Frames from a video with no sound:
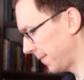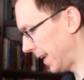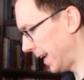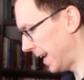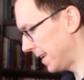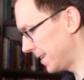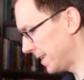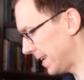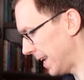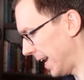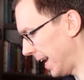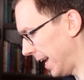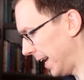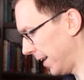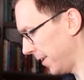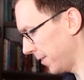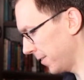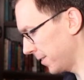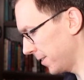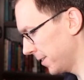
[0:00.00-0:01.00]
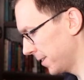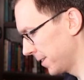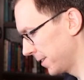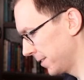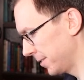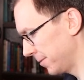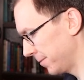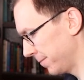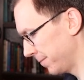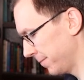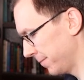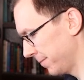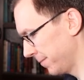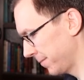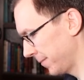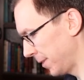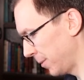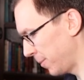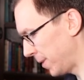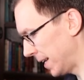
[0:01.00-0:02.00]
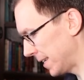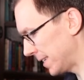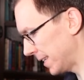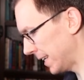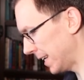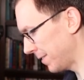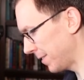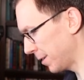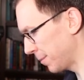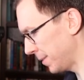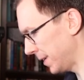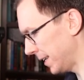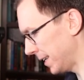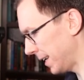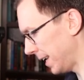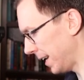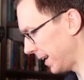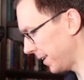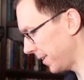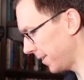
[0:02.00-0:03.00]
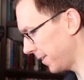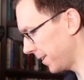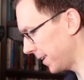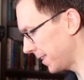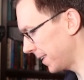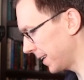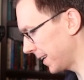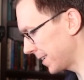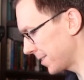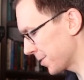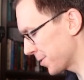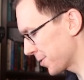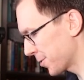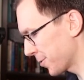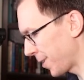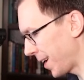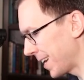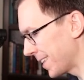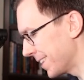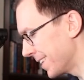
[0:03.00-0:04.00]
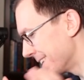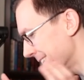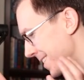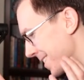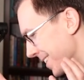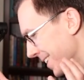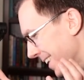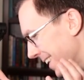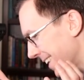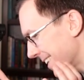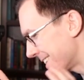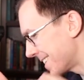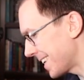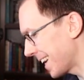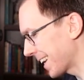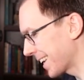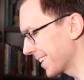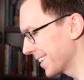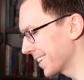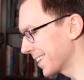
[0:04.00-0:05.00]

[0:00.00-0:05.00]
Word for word: and an error. Why is it giving me an error? I think I just tried this like a second